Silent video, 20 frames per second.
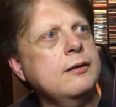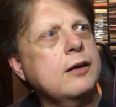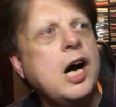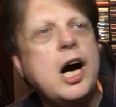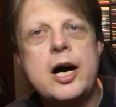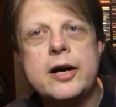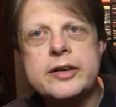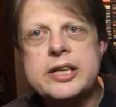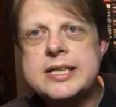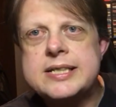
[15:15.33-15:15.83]

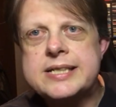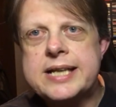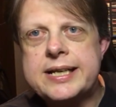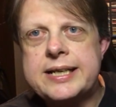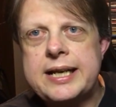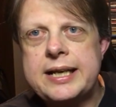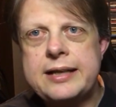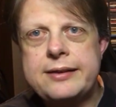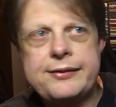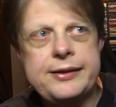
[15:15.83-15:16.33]
Hardly said
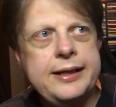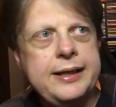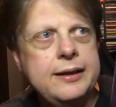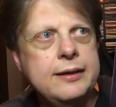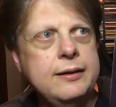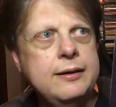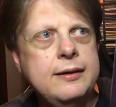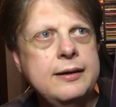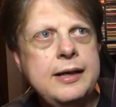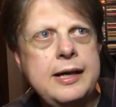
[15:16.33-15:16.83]

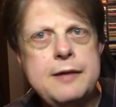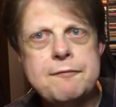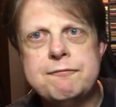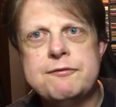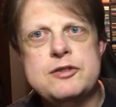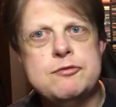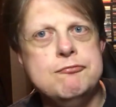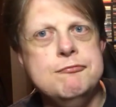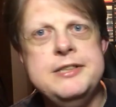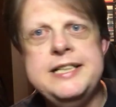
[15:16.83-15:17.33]
anything.
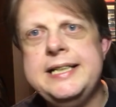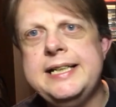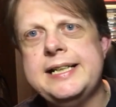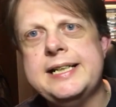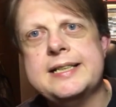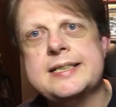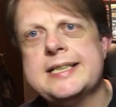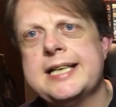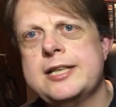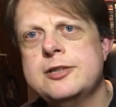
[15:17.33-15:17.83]
This
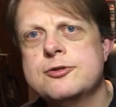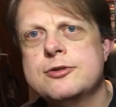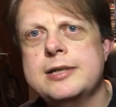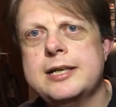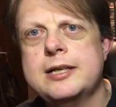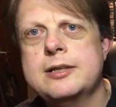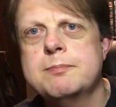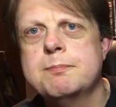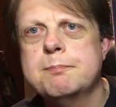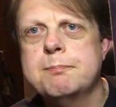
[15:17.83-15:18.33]
really
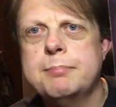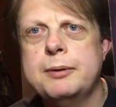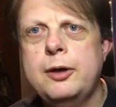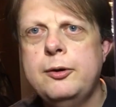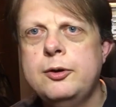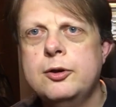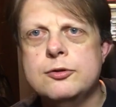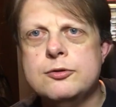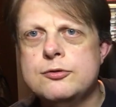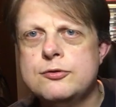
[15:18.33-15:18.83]
eccentric
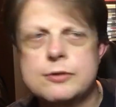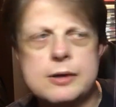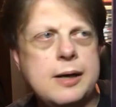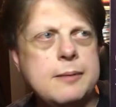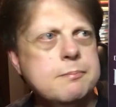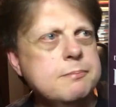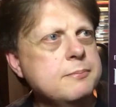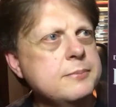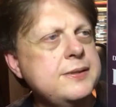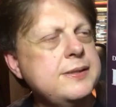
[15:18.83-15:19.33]
bloke on
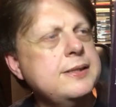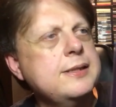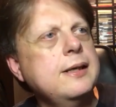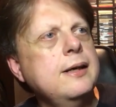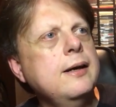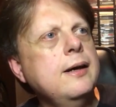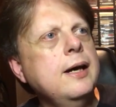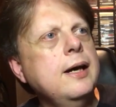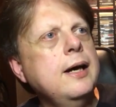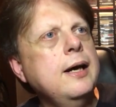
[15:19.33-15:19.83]
drums,
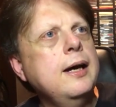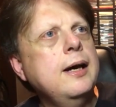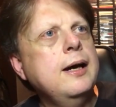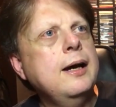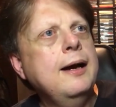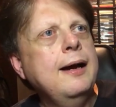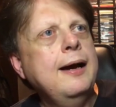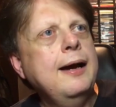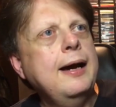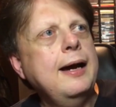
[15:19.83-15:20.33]

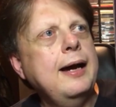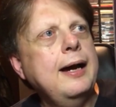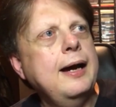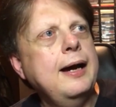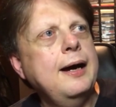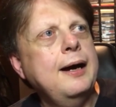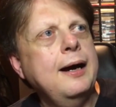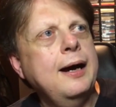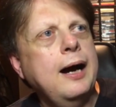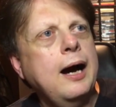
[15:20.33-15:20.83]

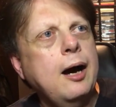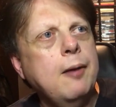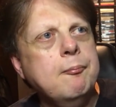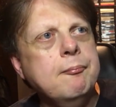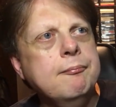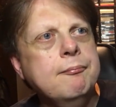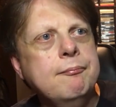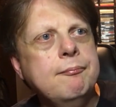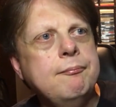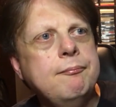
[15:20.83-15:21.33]

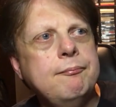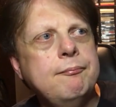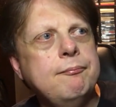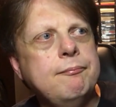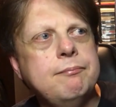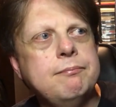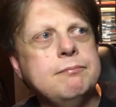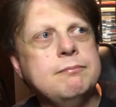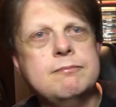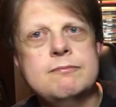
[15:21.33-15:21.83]

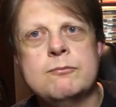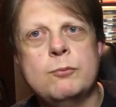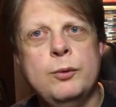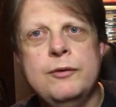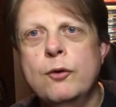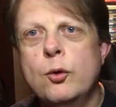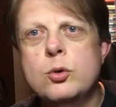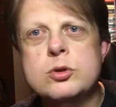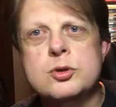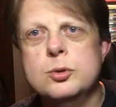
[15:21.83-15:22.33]

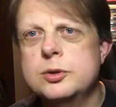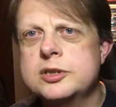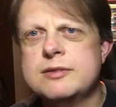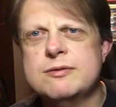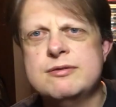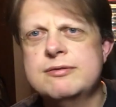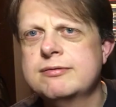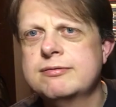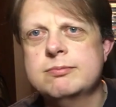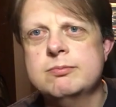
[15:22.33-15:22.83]
with all sorts
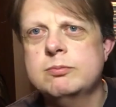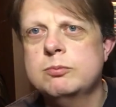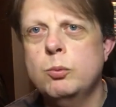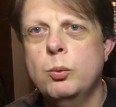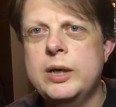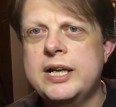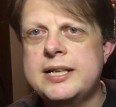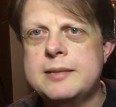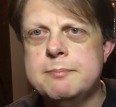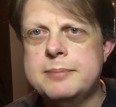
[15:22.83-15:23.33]
of
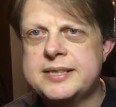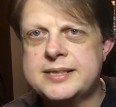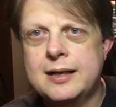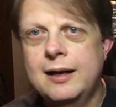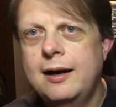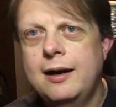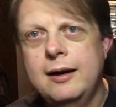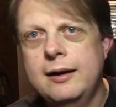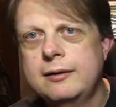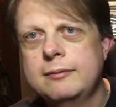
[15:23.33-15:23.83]
weird and
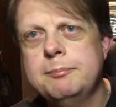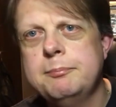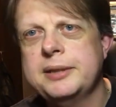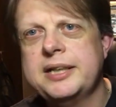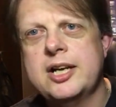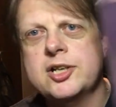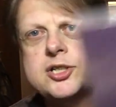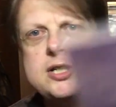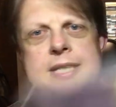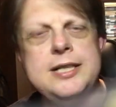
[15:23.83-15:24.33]
bizarre
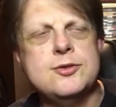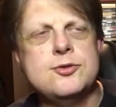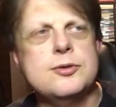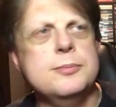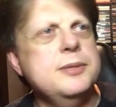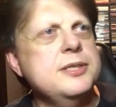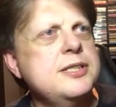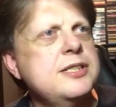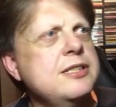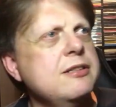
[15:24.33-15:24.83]
percussion
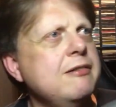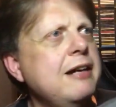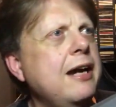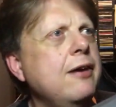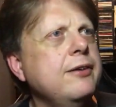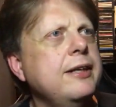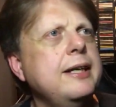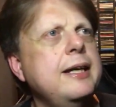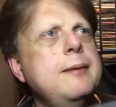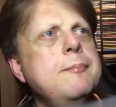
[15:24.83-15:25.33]
instruments
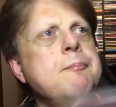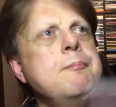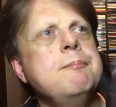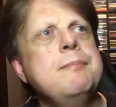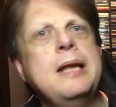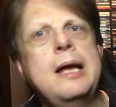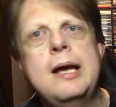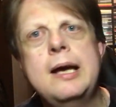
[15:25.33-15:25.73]
surrounding him.